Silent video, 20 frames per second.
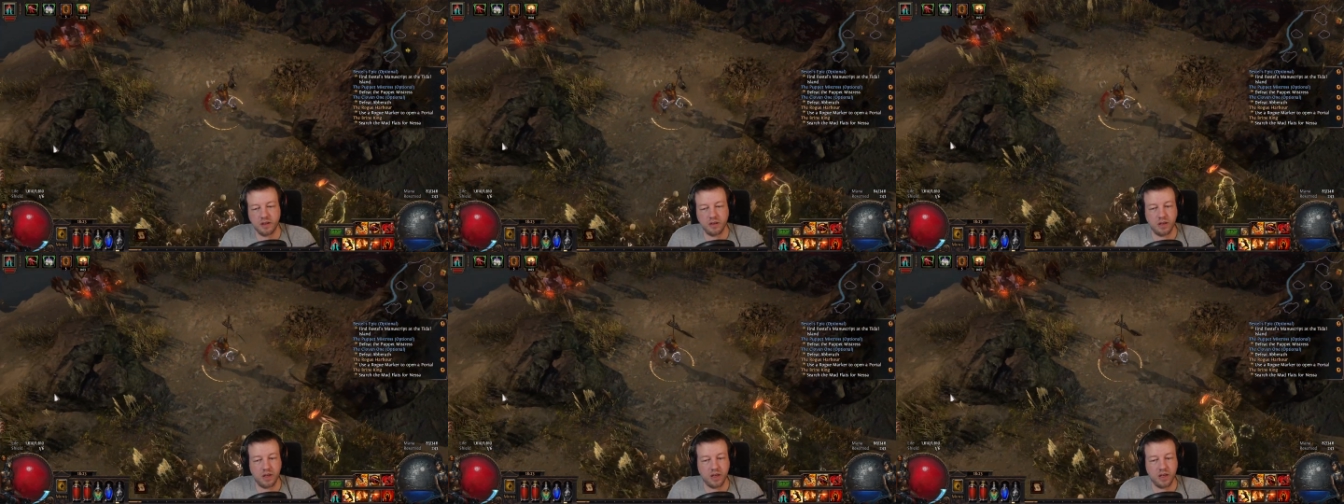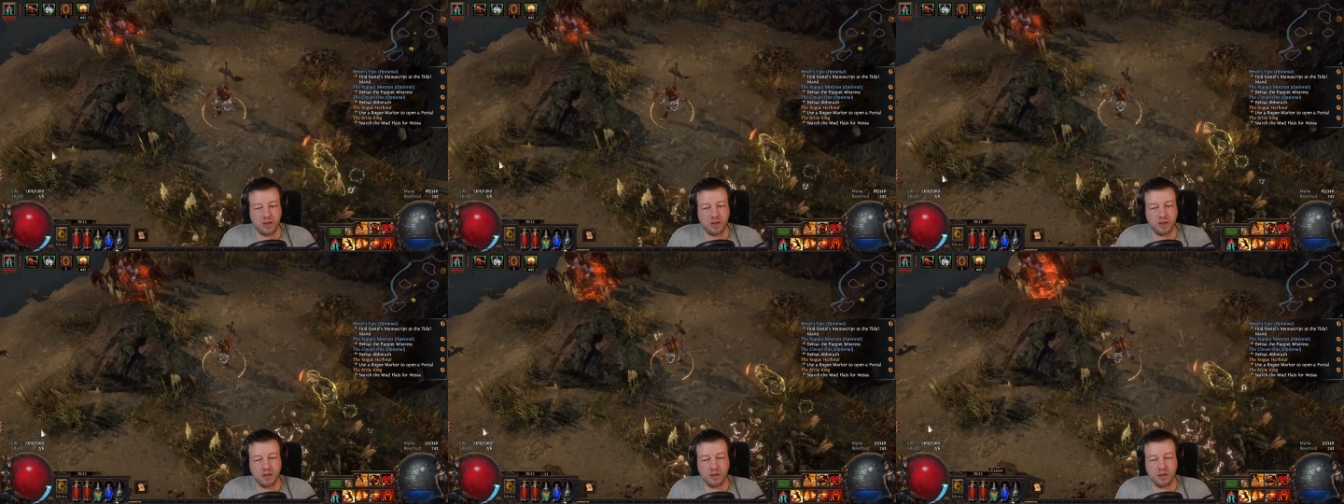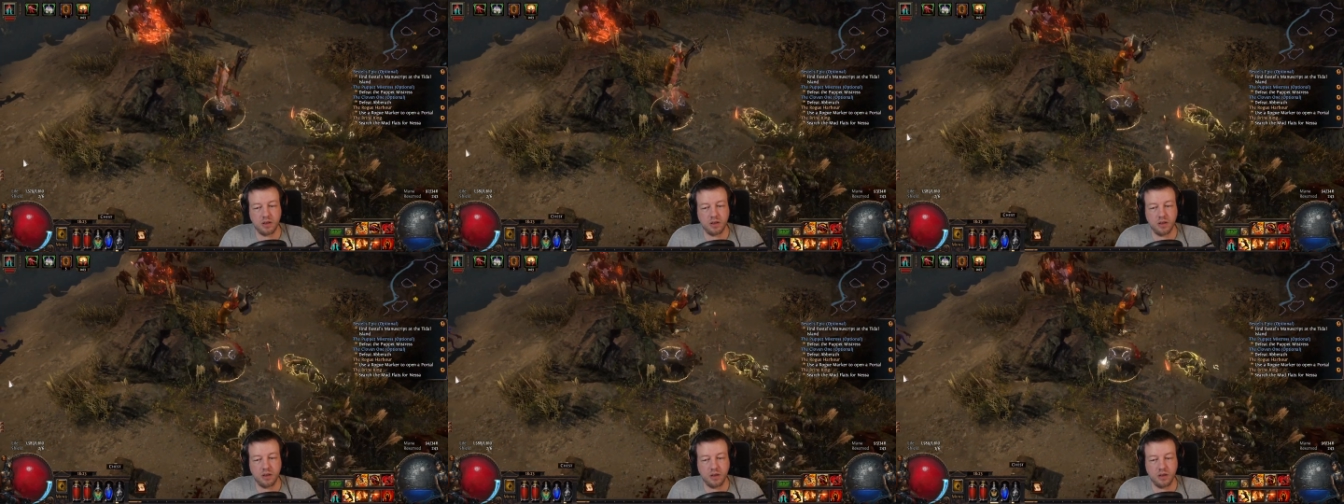yet.
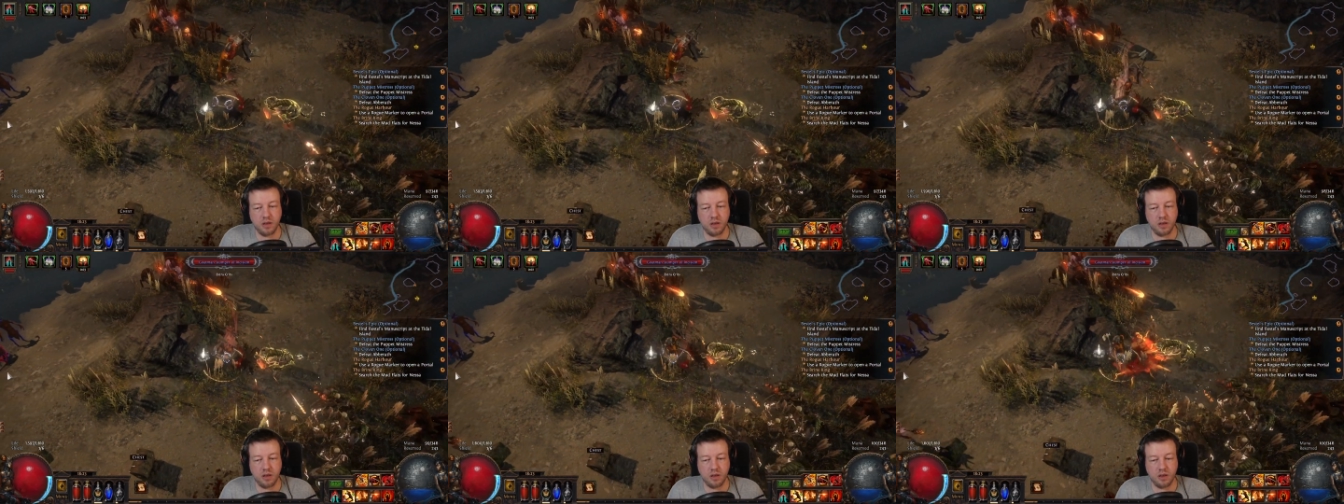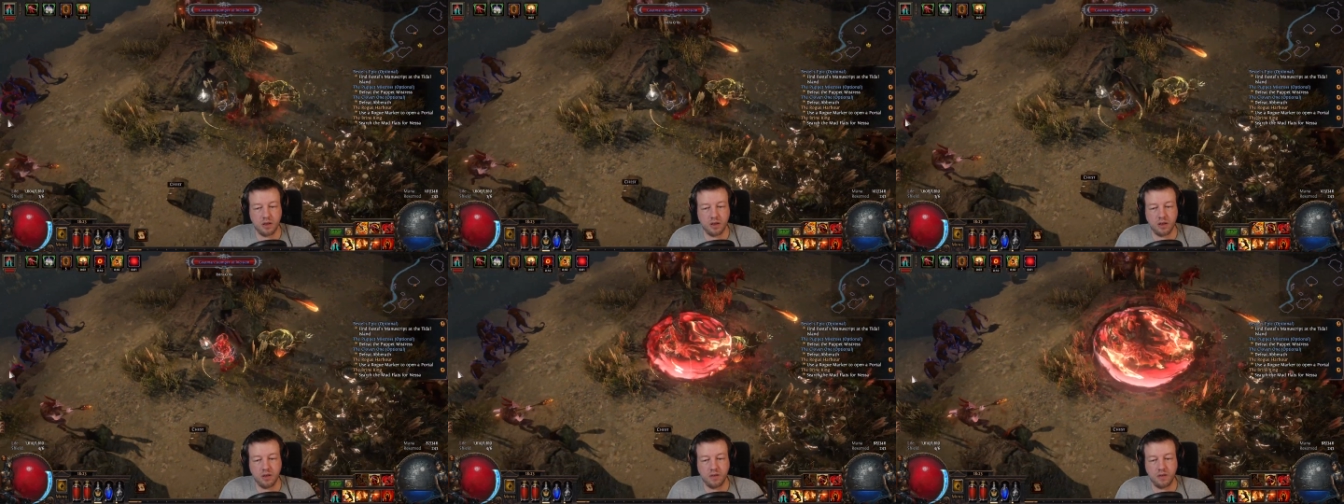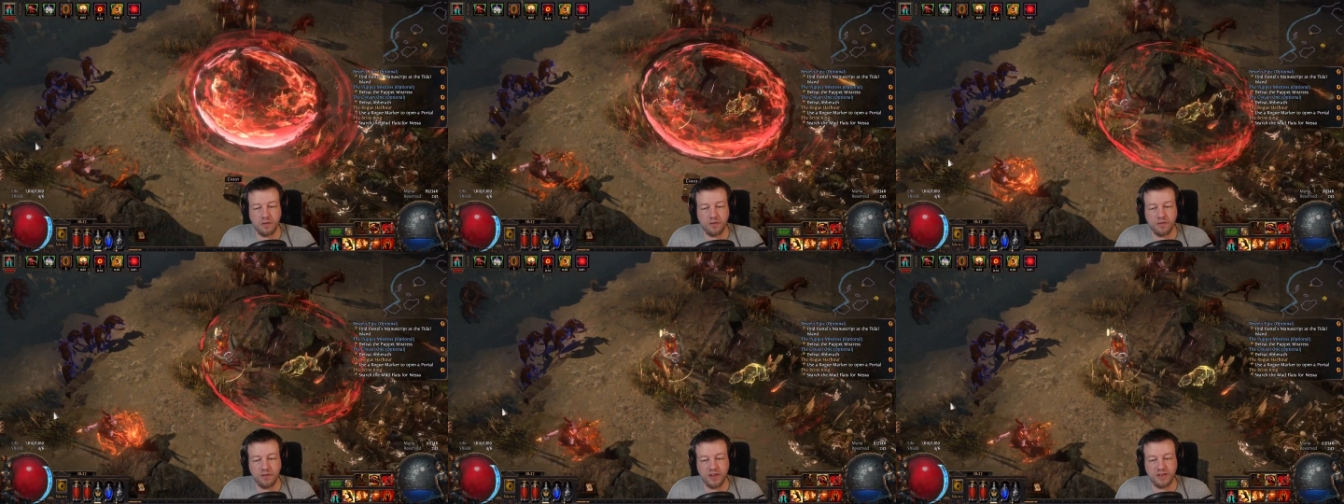
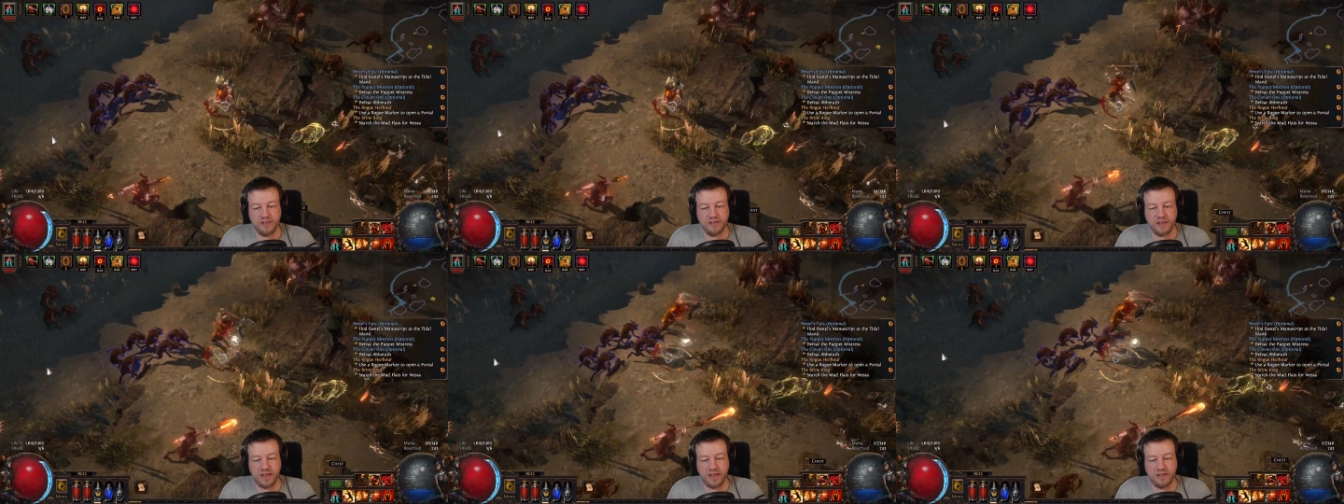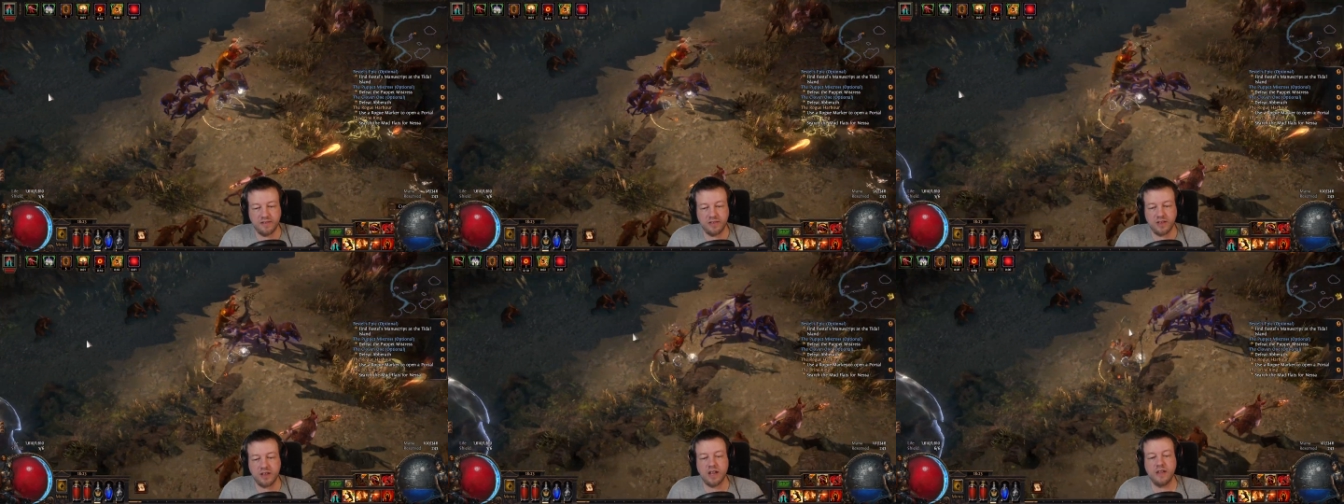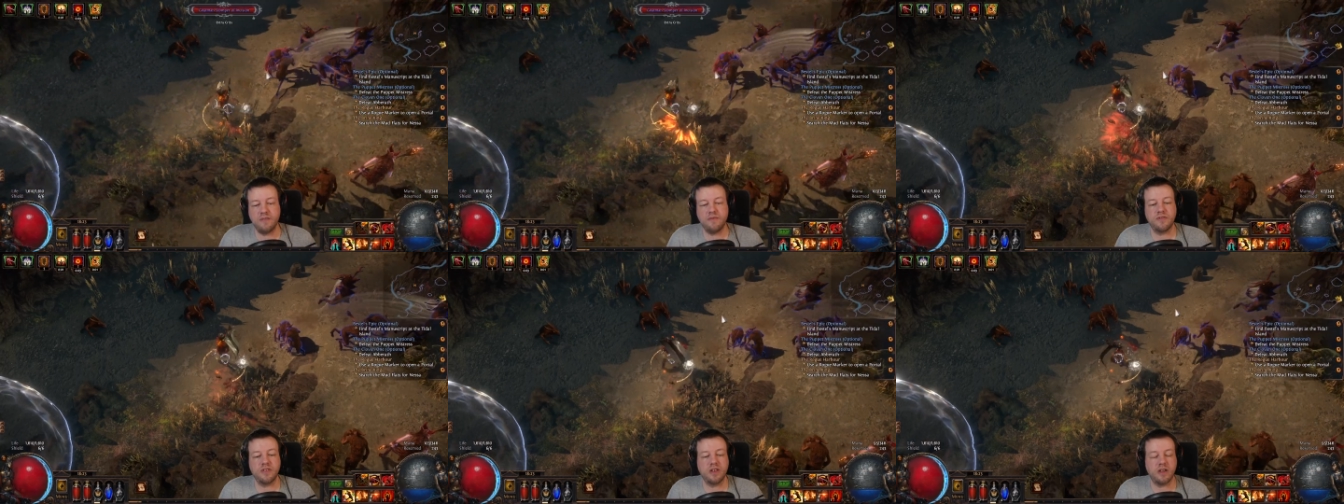This is the
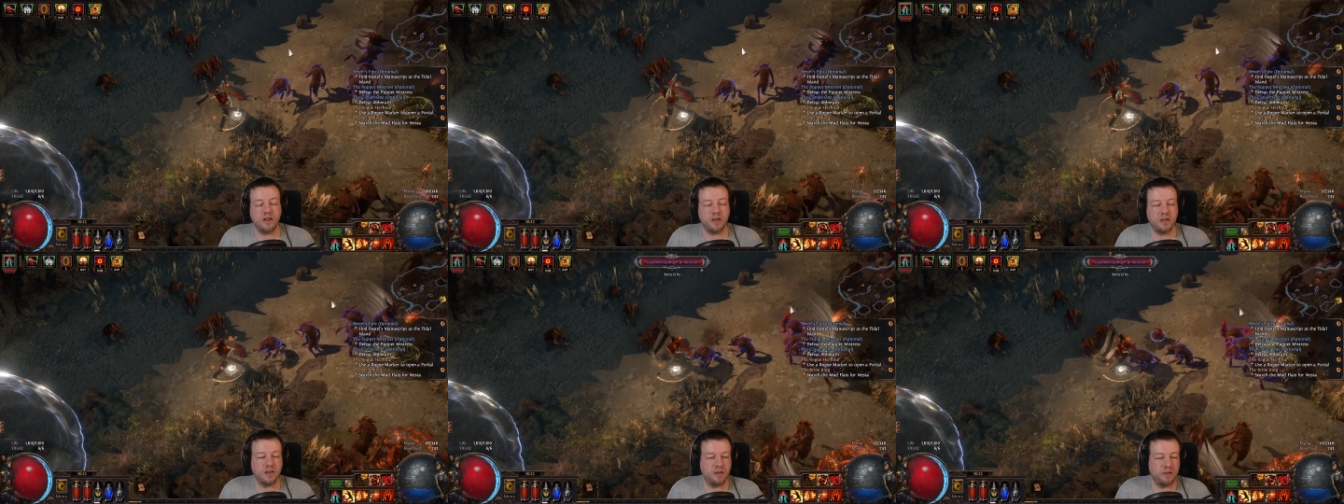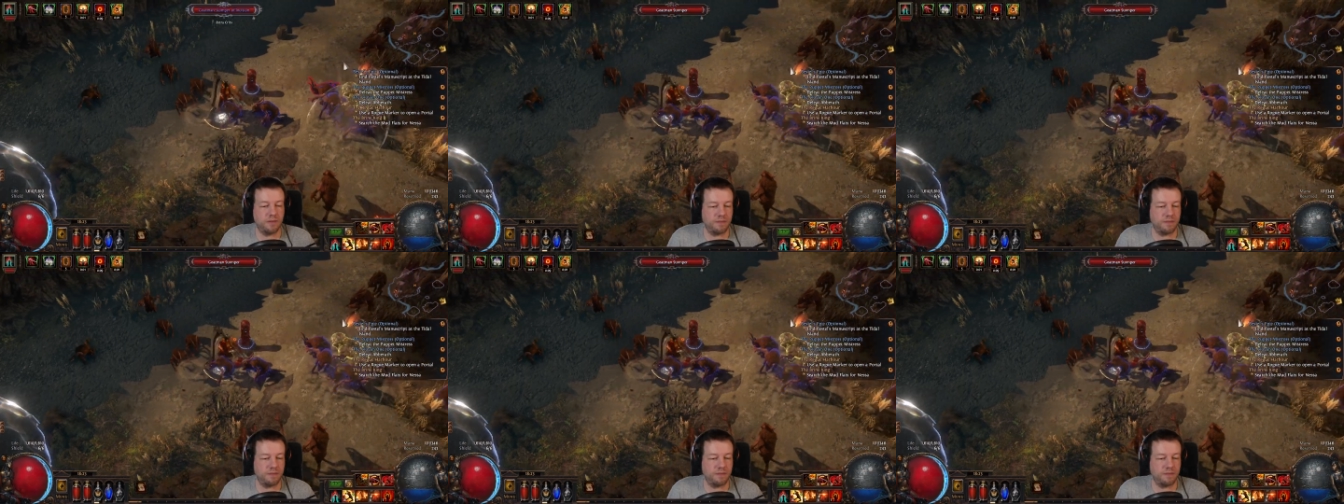cliff side.